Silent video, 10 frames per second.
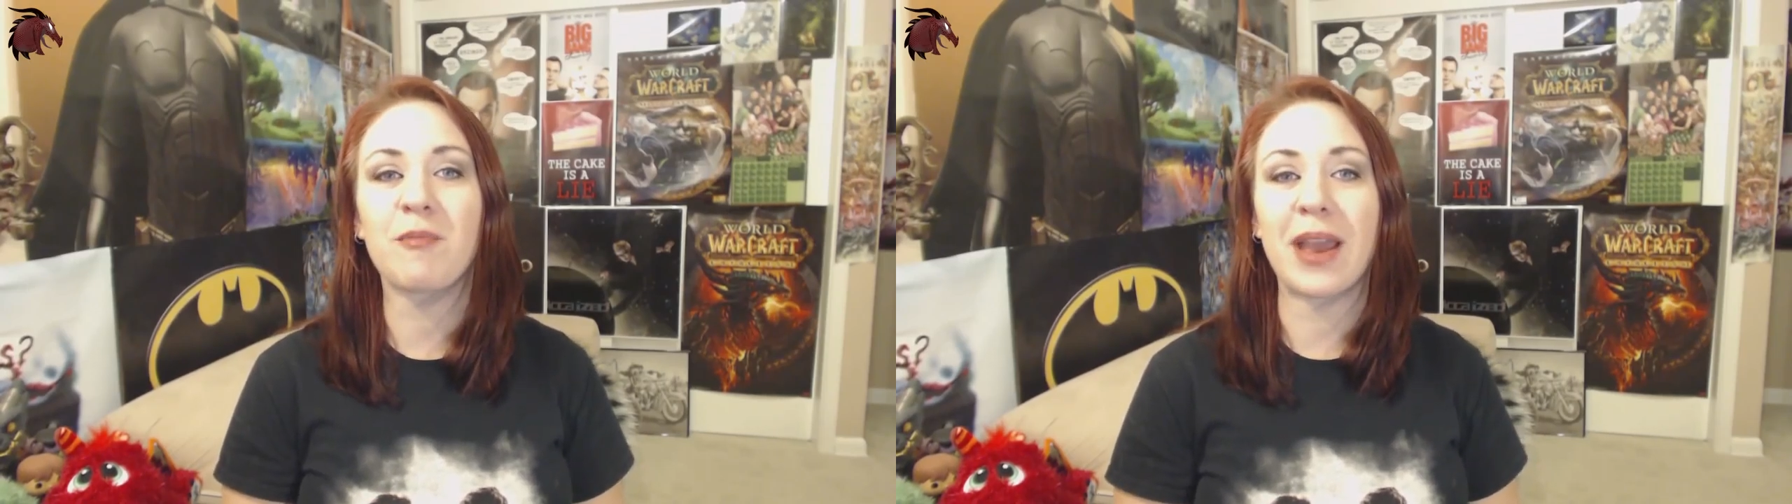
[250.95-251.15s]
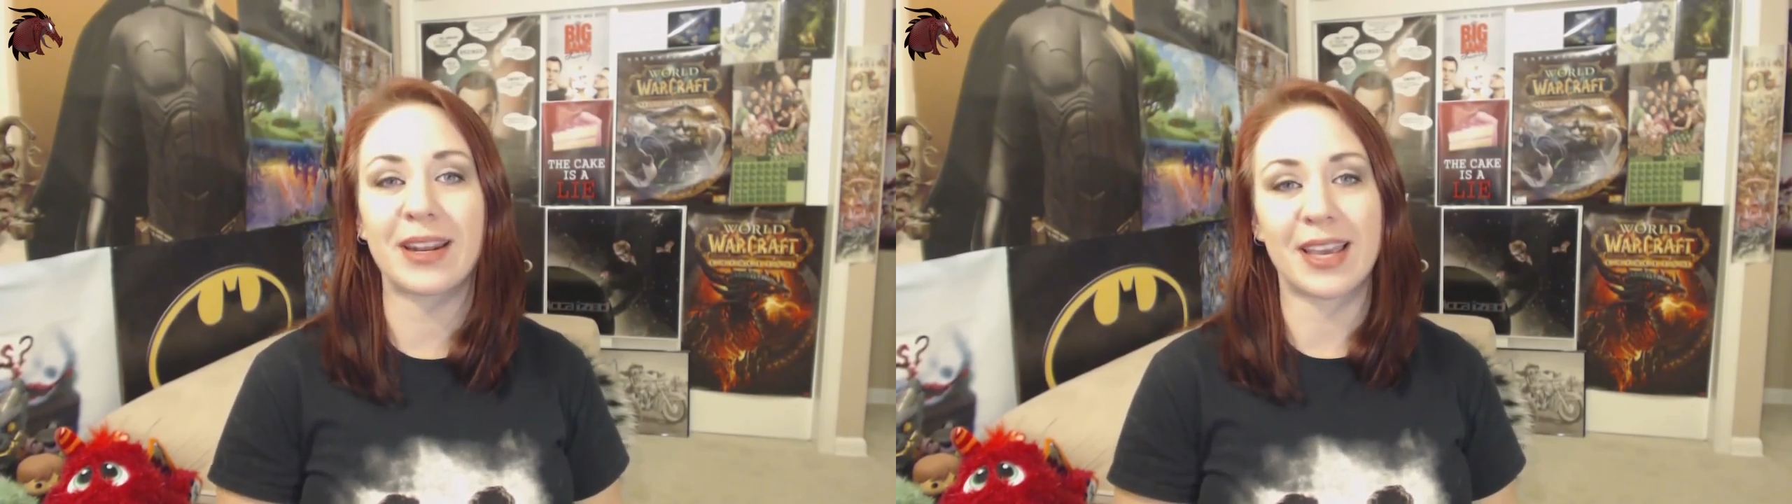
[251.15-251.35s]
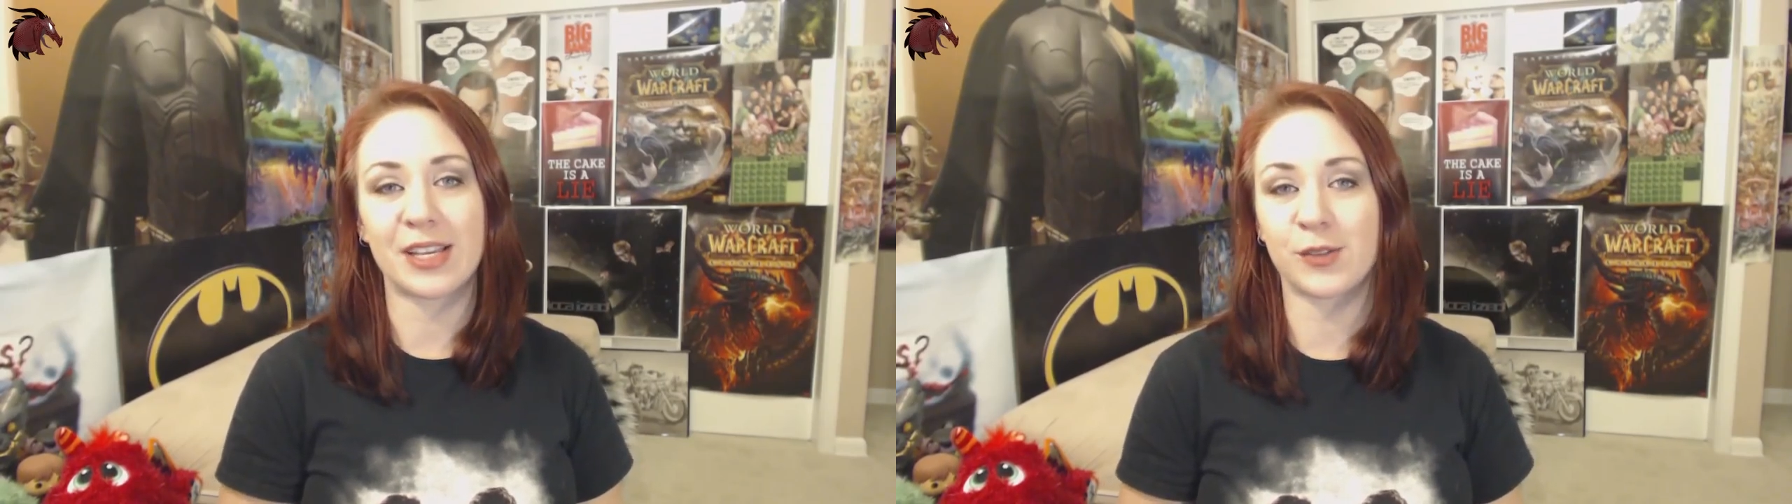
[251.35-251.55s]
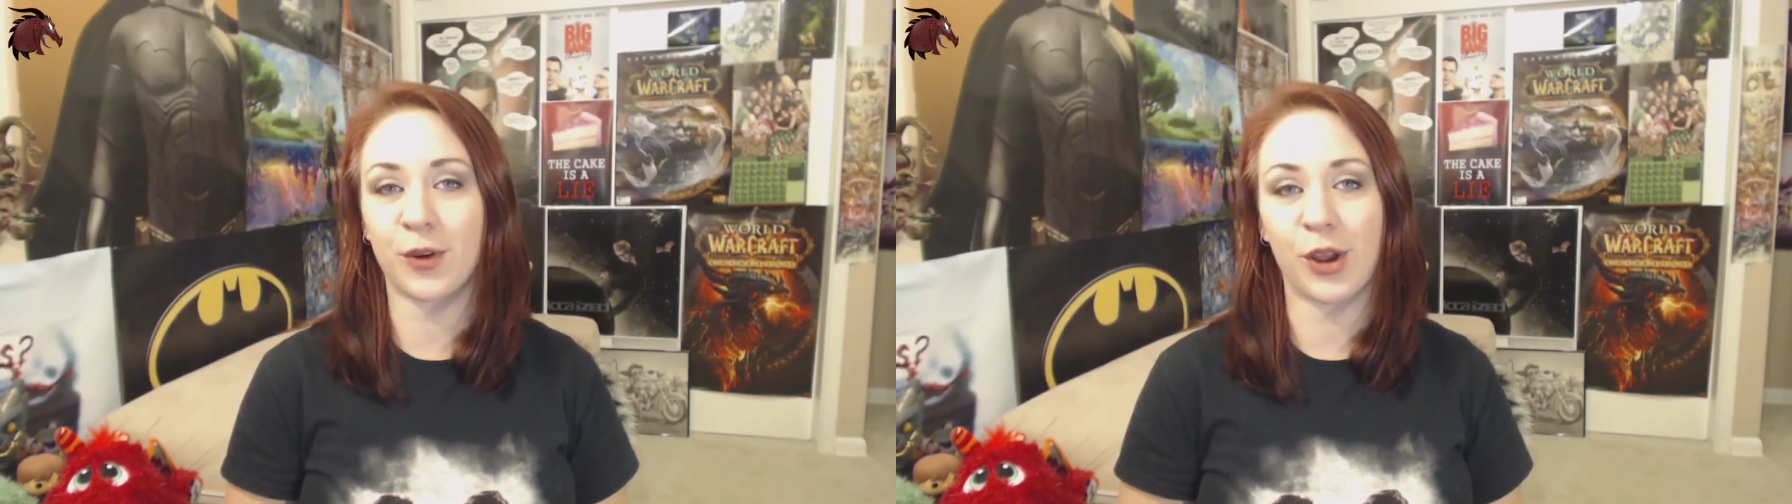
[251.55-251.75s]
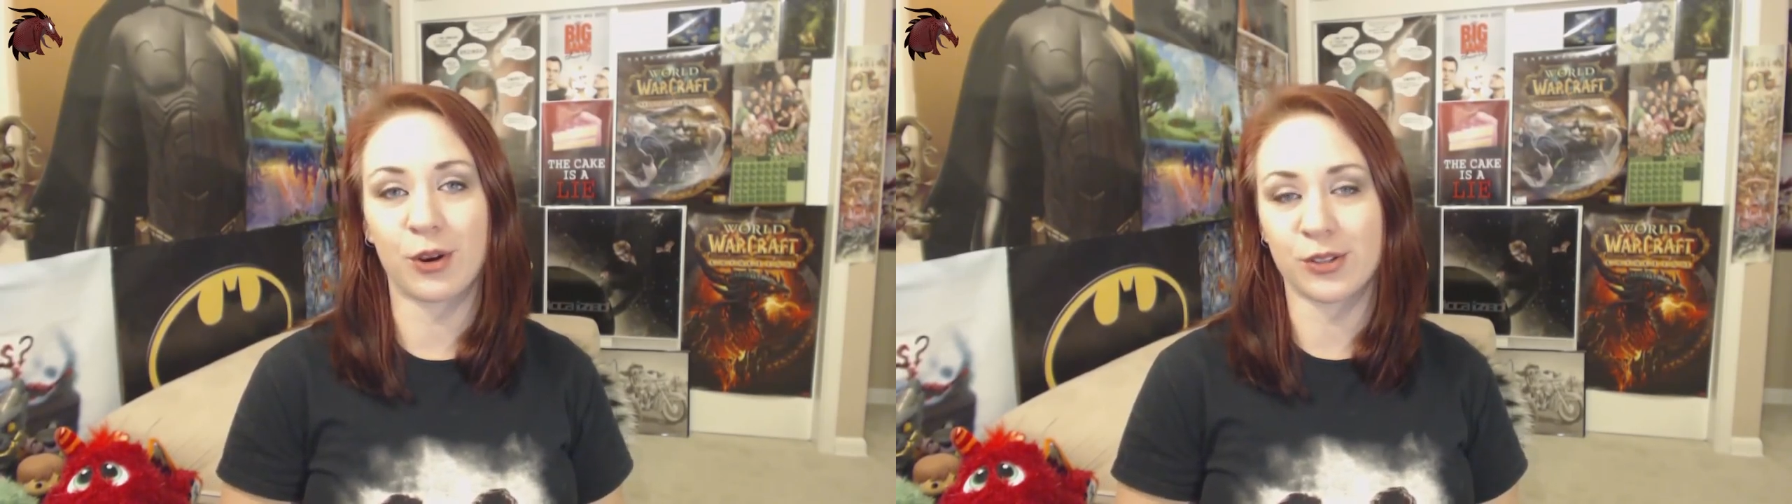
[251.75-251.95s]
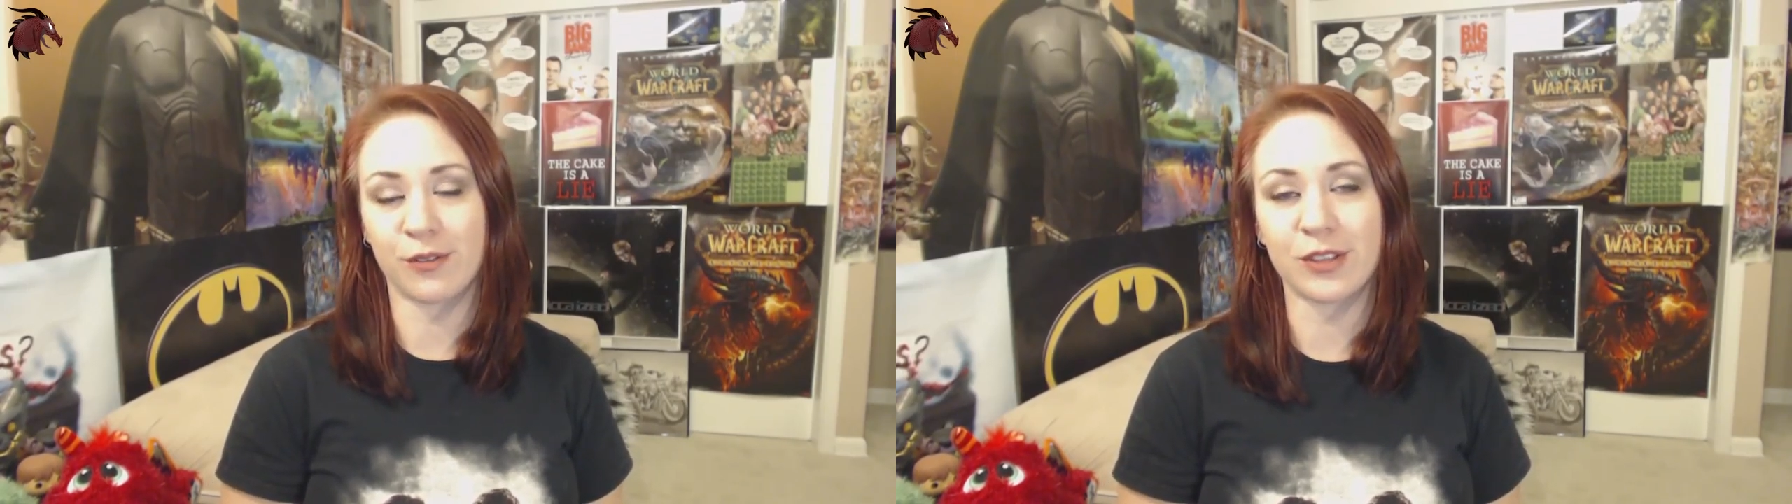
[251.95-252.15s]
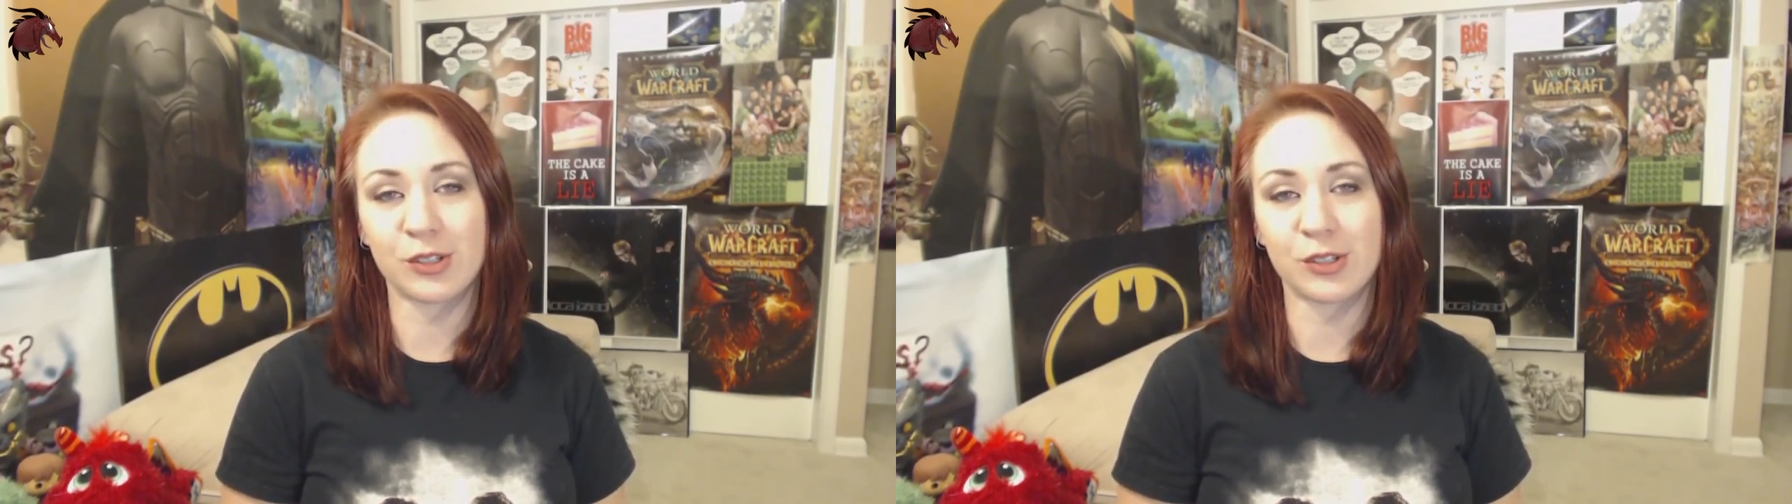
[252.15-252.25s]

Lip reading: beta keys for Heroes of the